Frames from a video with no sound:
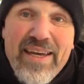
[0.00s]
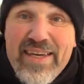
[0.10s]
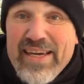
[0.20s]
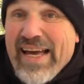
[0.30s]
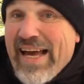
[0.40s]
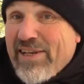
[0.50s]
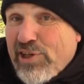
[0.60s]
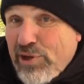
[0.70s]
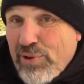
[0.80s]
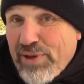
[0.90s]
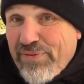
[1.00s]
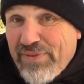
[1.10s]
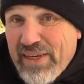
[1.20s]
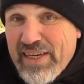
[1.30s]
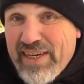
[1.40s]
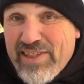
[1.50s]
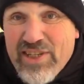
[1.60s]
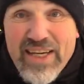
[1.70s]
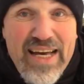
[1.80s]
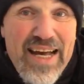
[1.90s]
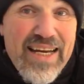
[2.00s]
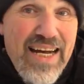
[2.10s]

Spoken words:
You got duty fees, you got